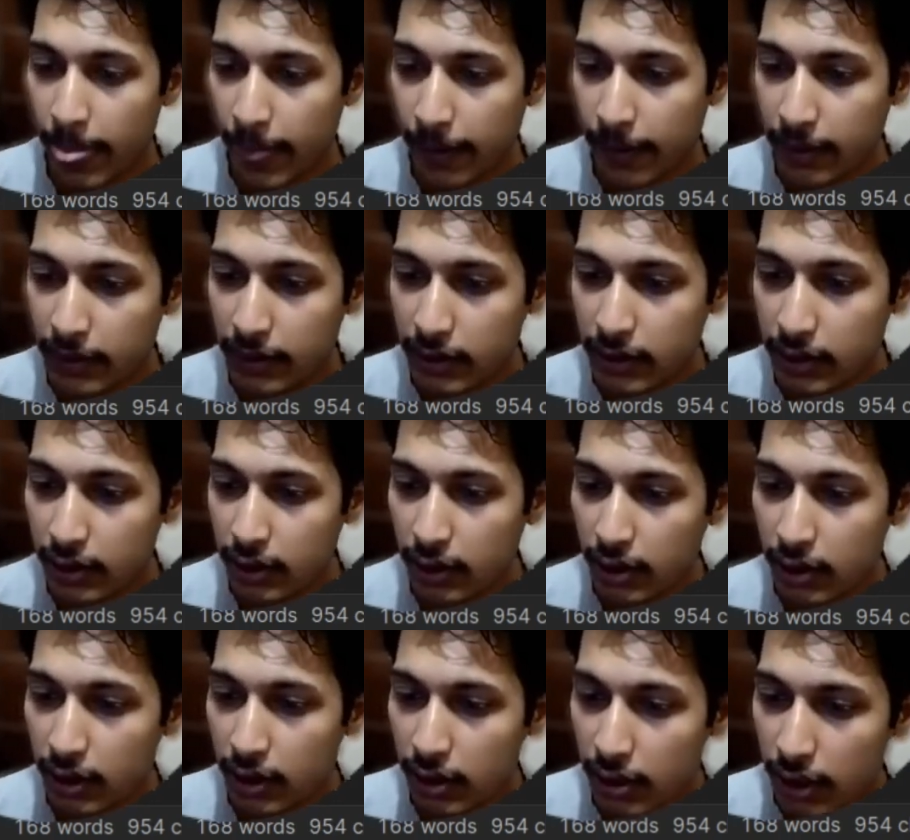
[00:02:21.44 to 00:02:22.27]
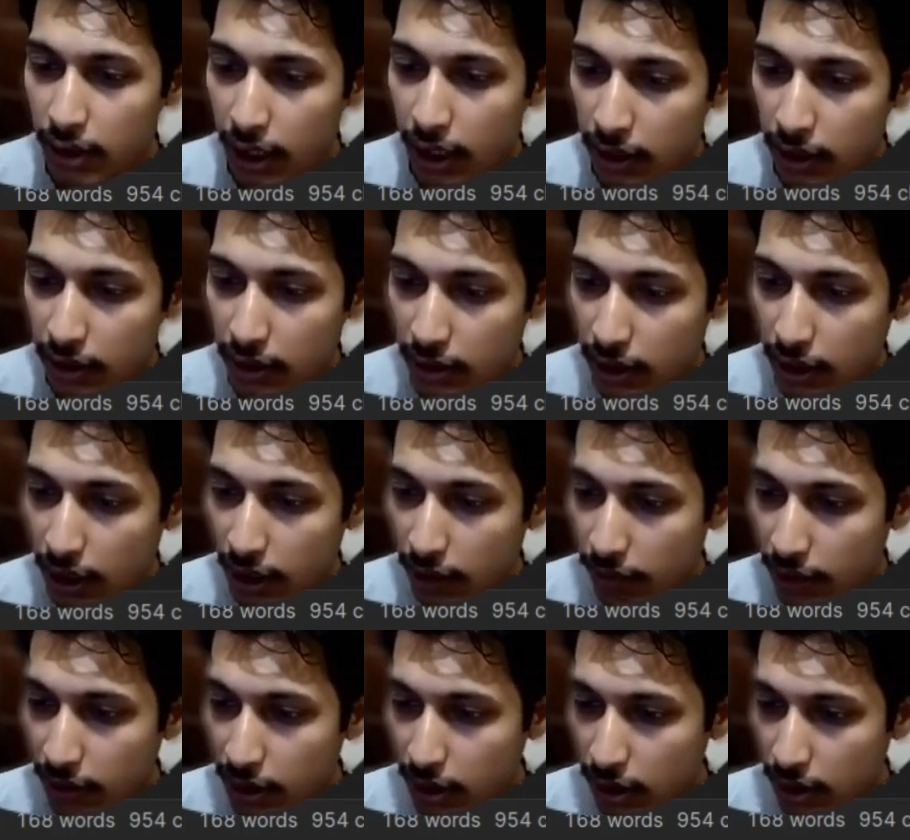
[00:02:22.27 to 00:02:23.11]
Then given day
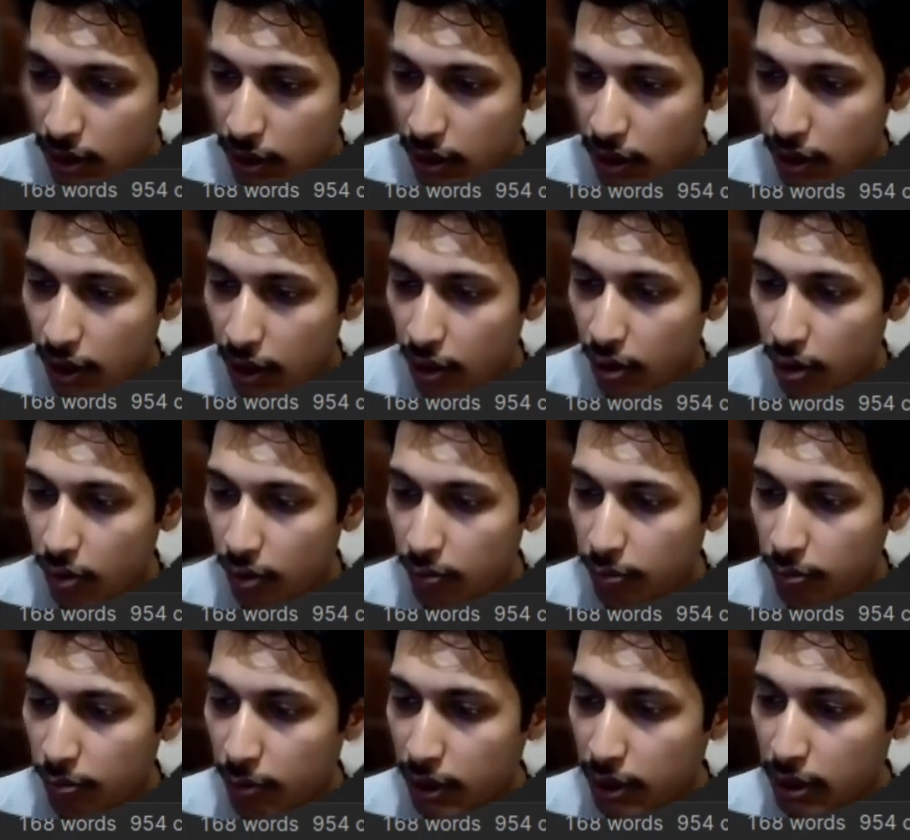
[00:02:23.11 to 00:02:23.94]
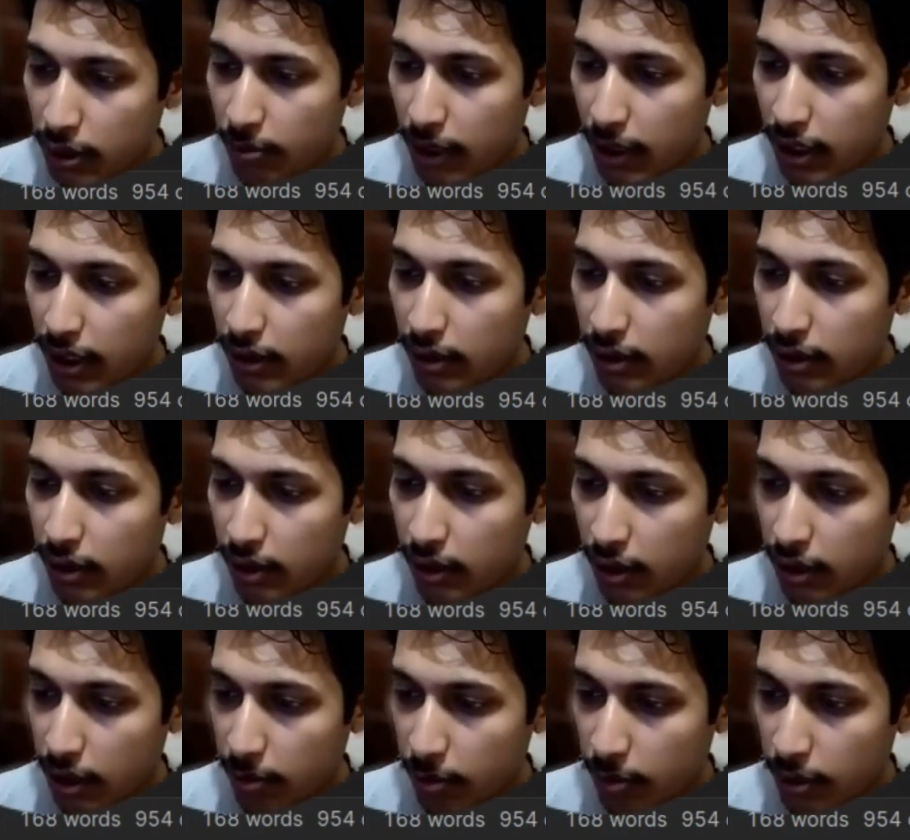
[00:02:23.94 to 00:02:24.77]
of month by the name of the
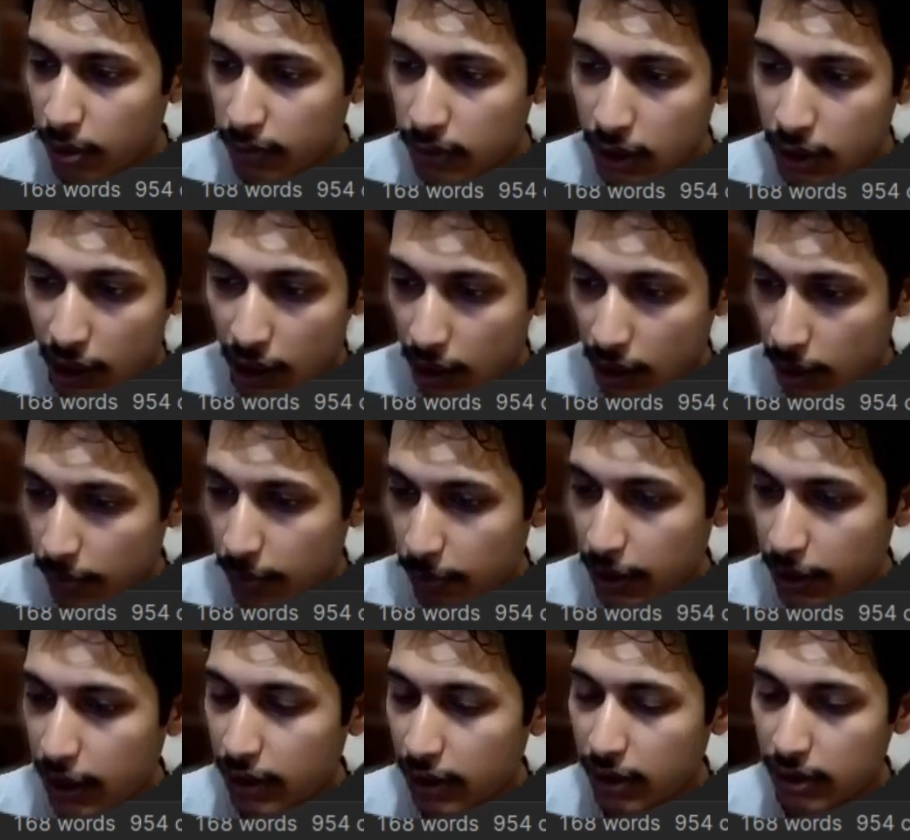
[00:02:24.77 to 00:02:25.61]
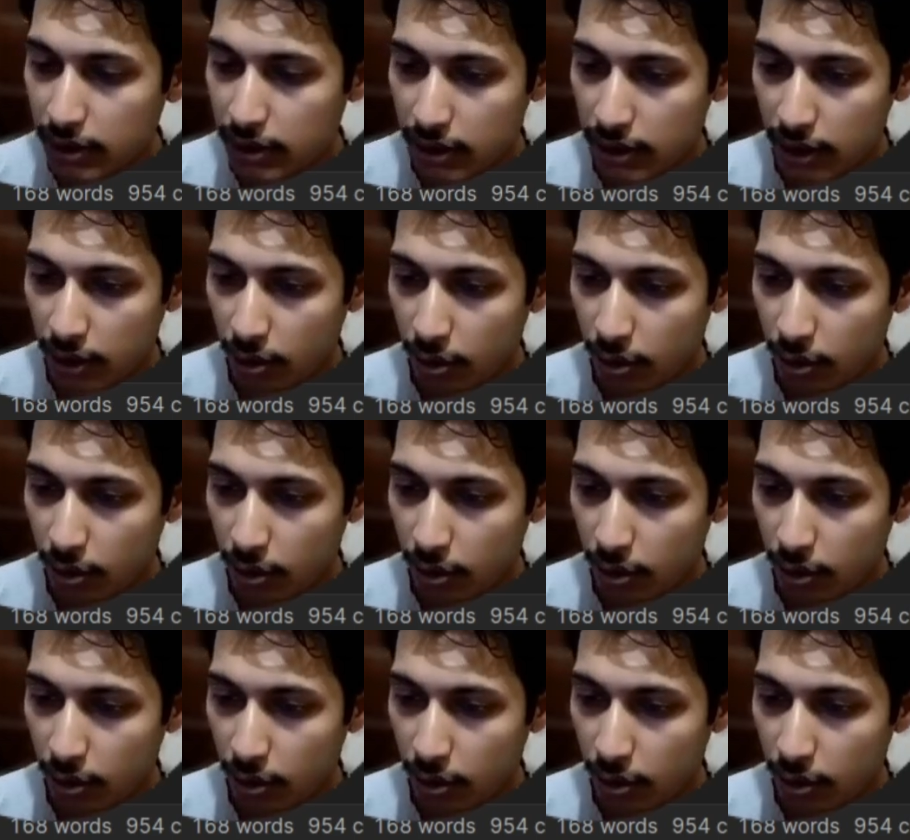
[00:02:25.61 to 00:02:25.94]
A, B and the C. Okay.